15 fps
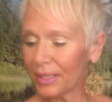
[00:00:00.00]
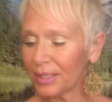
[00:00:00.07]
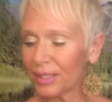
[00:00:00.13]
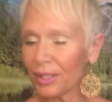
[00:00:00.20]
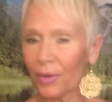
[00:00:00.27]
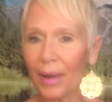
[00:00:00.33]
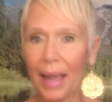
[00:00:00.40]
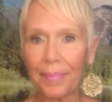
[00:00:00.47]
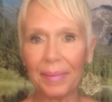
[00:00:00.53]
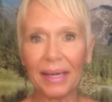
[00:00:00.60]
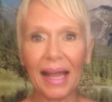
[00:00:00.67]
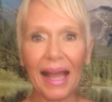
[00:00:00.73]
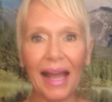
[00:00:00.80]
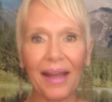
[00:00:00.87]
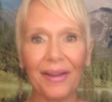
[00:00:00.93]
so happy
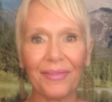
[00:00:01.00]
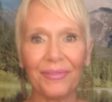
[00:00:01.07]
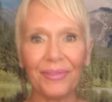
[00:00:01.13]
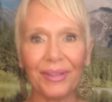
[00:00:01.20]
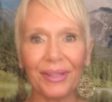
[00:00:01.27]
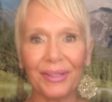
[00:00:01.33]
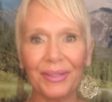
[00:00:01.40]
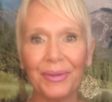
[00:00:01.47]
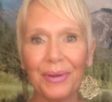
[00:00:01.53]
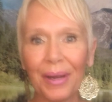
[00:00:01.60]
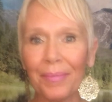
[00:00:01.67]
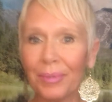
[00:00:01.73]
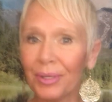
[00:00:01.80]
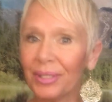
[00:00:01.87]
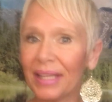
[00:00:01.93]
to have the
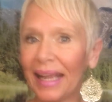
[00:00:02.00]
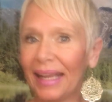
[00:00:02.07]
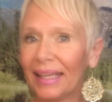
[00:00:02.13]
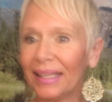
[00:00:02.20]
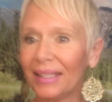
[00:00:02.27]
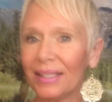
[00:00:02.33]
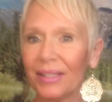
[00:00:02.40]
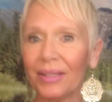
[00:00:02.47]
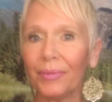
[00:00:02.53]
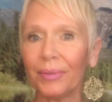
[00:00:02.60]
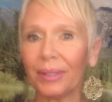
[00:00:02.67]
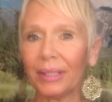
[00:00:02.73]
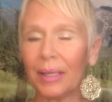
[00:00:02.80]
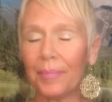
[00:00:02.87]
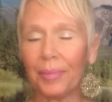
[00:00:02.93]
newcomers and
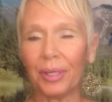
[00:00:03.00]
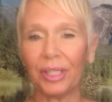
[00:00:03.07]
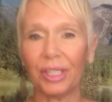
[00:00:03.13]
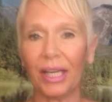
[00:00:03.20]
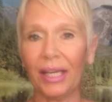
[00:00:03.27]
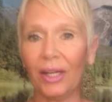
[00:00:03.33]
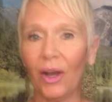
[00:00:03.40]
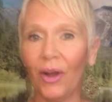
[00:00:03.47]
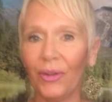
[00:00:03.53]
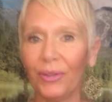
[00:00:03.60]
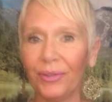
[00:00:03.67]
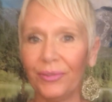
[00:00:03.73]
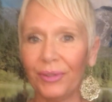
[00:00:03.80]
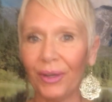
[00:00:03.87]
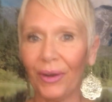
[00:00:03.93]
really appreciate all
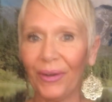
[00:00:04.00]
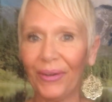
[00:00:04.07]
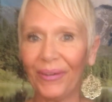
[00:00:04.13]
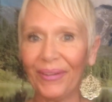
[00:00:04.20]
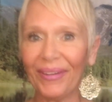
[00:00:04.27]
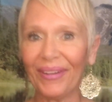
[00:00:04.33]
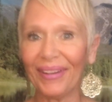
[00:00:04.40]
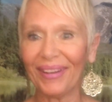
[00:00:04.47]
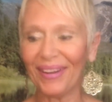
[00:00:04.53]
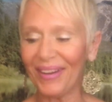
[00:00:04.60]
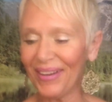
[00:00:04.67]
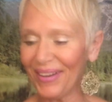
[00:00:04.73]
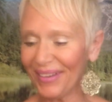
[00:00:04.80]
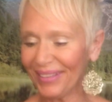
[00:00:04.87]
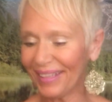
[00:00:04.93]
of y'all
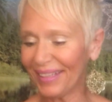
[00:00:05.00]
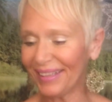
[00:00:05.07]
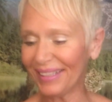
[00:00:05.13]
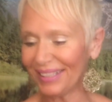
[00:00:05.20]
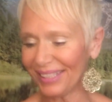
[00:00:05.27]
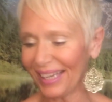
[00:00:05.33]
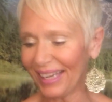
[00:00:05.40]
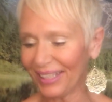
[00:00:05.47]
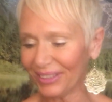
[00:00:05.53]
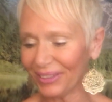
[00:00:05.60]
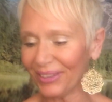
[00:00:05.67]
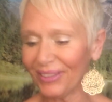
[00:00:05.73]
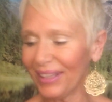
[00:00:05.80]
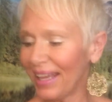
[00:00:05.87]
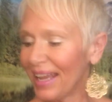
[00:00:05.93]
on the
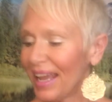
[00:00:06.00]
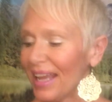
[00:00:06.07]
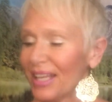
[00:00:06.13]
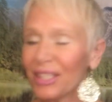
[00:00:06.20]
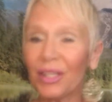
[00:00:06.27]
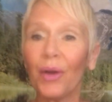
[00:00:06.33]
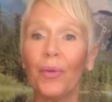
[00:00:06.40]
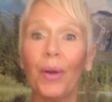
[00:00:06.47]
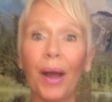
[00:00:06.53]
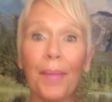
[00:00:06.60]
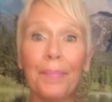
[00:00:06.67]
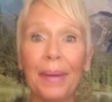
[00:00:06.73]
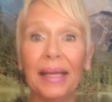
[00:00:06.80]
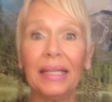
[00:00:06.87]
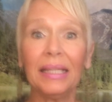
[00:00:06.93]
channel. So
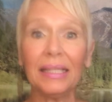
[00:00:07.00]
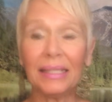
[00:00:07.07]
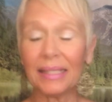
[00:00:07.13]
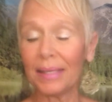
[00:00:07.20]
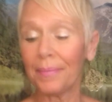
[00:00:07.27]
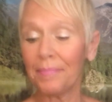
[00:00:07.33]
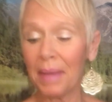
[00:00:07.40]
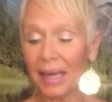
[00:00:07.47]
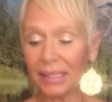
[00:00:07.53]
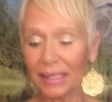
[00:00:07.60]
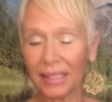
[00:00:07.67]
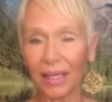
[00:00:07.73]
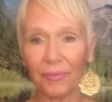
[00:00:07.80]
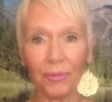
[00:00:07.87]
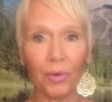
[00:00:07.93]
abundance
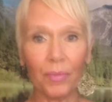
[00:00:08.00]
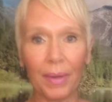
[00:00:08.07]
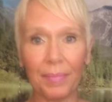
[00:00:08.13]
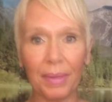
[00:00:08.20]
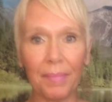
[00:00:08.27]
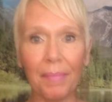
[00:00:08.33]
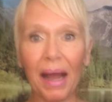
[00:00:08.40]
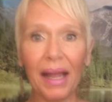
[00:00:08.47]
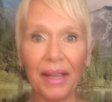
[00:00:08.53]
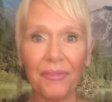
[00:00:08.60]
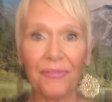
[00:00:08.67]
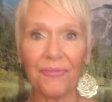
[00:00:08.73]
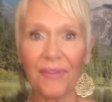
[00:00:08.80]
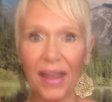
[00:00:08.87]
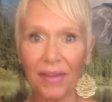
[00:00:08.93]
mindset for women, my
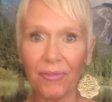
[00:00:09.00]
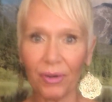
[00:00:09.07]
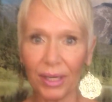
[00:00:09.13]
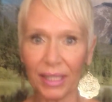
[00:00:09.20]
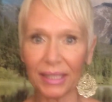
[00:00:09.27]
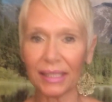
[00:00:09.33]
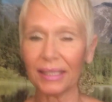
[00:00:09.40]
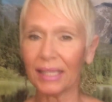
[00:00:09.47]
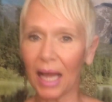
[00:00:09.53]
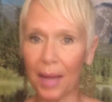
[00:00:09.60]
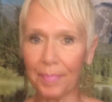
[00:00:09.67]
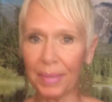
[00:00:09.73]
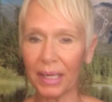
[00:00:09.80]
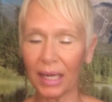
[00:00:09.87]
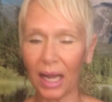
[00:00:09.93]
favorite
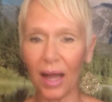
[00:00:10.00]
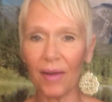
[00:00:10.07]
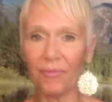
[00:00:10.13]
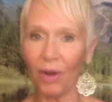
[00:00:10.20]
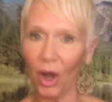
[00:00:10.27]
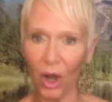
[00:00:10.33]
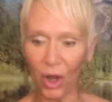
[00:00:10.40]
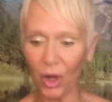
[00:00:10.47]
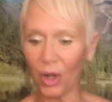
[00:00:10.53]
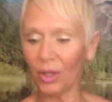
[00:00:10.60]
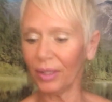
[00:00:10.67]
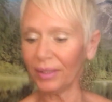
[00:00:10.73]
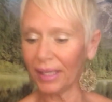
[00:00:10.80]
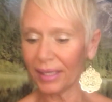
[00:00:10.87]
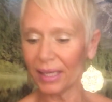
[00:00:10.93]
topic of
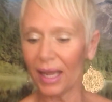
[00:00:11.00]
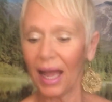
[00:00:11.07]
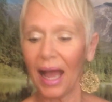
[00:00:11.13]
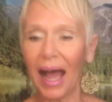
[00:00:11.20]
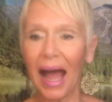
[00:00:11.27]
all. Like,